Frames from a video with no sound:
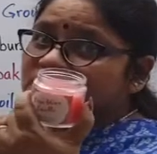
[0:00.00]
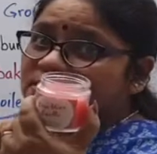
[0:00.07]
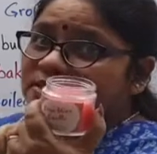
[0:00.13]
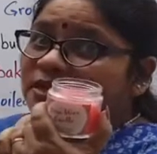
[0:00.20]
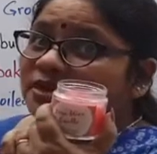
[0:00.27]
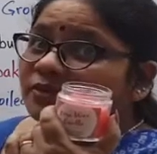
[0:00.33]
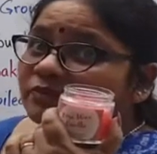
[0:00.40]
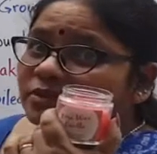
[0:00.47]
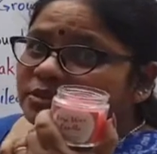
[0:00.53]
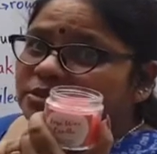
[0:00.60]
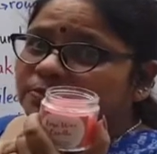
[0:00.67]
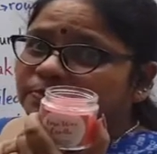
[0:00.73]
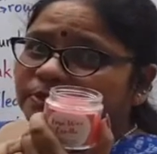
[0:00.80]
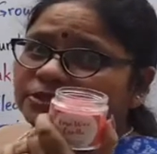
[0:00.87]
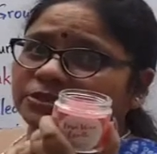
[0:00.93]
is a
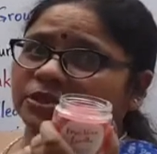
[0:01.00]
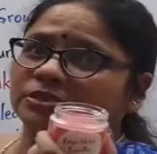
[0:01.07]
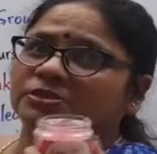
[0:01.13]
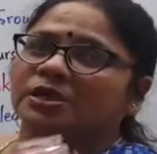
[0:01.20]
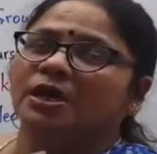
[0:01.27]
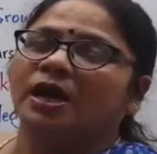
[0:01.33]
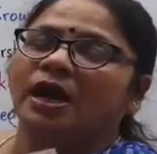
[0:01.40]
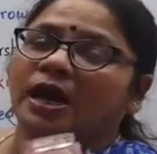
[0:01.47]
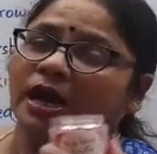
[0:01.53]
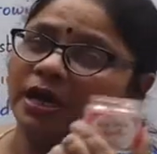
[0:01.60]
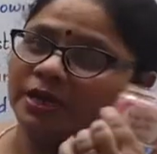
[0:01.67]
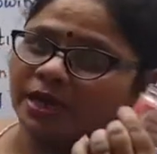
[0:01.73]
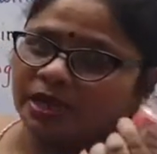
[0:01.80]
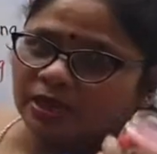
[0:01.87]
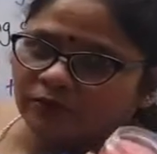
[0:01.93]
reversible change.
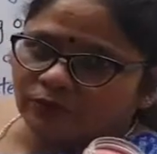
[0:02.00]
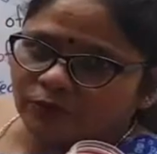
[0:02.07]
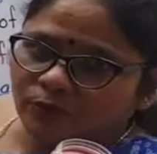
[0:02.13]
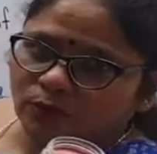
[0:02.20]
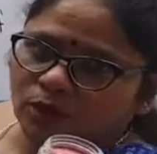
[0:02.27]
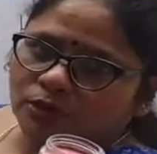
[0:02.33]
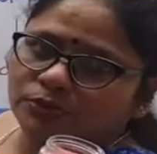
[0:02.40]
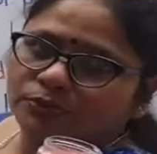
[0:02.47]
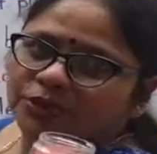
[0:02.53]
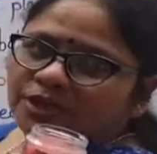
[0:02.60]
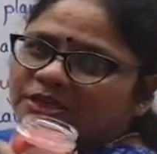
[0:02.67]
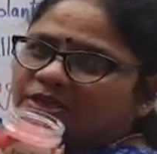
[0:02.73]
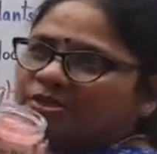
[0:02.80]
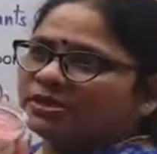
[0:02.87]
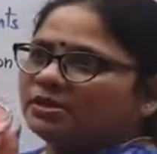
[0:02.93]
Again, if you want to
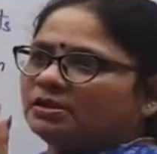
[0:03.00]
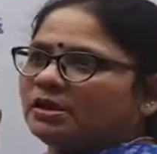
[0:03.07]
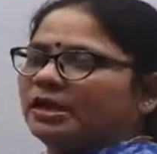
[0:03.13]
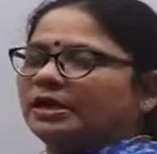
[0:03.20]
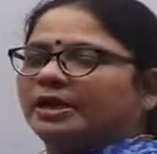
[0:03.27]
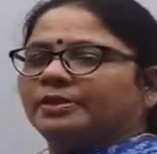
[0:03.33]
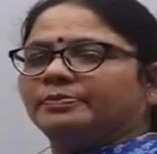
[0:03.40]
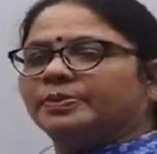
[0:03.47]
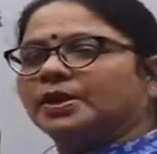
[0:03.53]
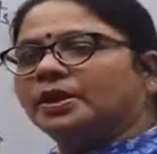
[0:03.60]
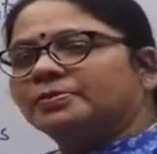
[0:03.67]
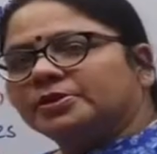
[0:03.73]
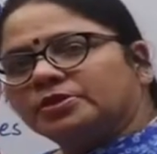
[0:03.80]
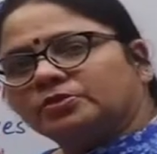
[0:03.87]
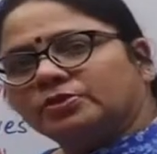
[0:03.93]
heat it, it will again
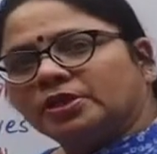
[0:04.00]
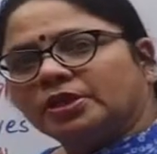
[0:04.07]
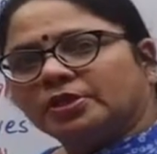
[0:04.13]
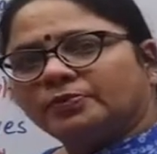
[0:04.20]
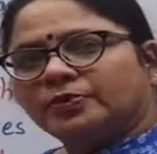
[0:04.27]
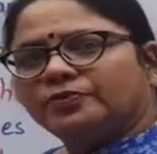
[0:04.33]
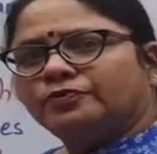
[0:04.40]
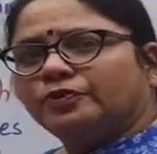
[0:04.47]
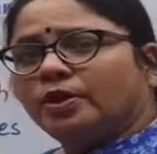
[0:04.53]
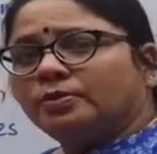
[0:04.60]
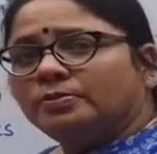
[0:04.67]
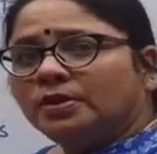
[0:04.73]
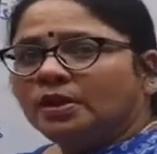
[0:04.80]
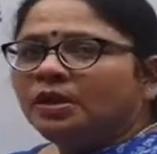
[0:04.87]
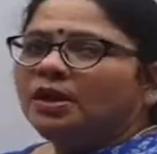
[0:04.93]
become into a liquid
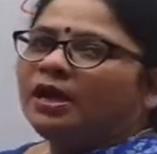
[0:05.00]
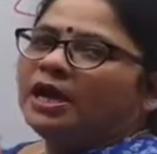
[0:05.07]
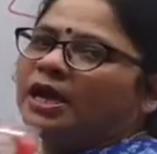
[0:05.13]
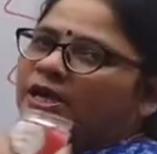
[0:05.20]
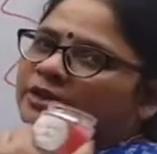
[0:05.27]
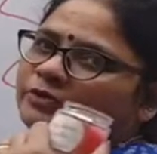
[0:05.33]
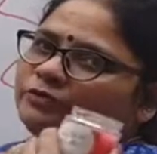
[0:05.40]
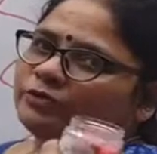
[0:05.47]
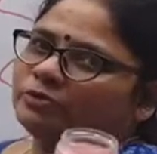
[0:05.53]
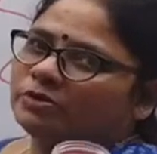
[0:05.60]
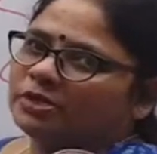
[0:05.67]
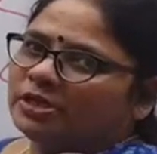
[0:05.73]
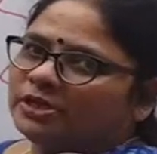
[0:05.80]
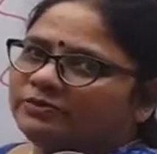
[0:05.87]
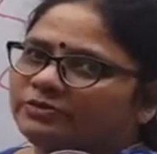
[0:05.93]
form, and if you
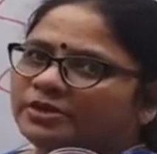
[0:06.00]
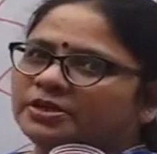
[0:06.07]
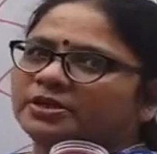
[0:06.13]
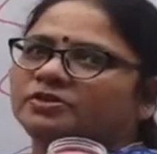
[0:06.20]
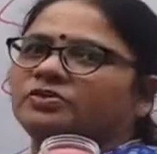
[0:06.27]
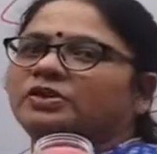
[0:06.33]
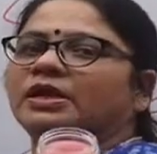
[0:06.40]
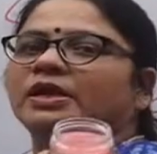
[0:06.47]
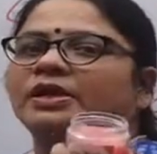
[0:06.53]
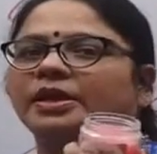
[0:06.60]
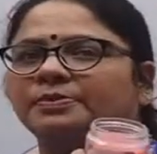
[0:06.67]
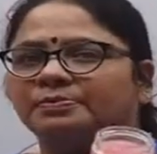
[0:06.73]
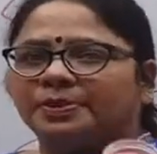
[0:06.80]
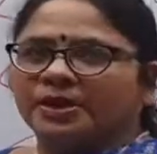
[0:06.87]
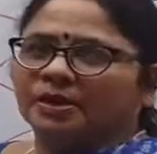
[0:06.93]
will leave it, it will
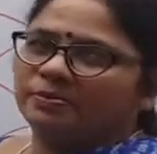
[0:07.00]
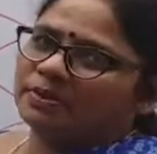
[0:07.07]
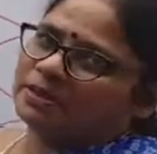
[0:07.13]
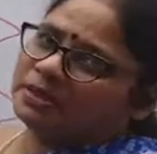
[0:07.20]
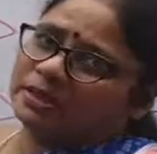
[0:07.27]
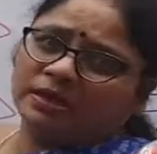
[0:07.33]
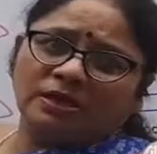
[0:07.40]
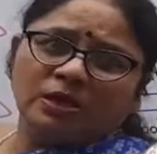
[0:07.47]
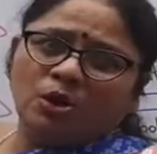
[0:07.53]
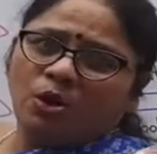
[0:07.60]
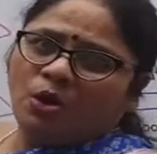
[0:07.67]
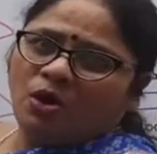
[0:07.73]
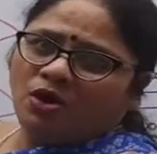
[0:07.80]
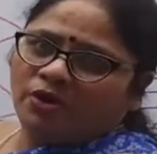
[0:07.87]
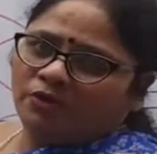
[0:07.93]
again become in a
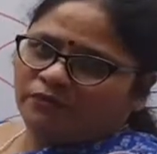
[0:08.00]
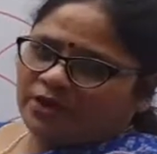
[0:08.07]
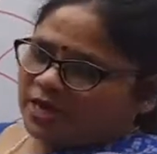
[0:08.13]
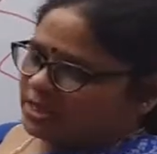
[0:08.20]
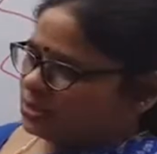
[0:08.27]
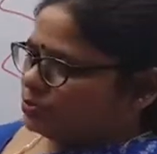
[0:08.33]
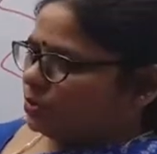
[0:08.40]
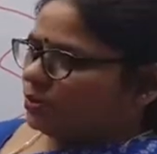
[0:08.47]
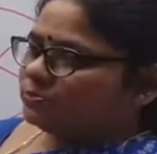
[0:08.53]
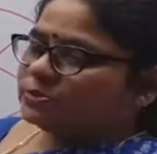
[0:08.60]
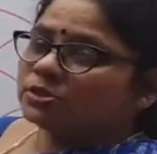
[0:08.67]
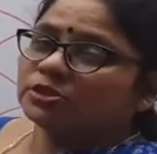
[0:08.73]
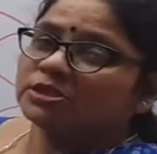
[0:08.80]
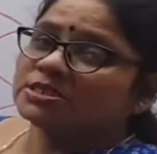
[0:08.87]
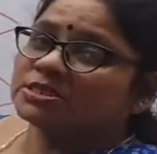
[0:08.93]
wax form.
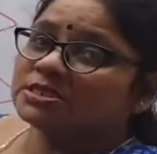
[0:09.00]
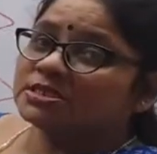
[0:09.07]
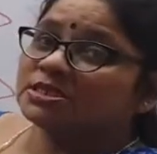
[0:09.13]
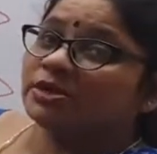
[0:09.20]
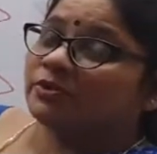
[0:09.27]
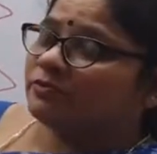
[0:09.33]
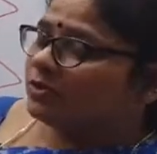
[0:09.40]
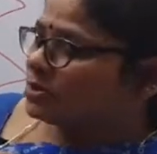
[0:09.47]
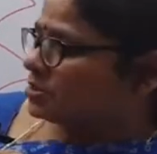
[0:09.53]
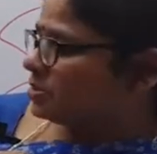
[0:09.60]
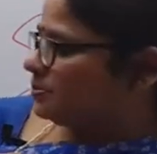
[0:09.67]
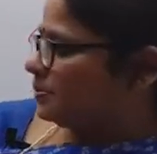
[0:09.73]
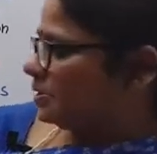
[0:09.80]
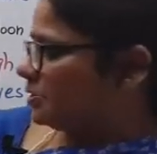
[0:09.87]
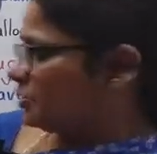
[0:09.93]
So this is reversible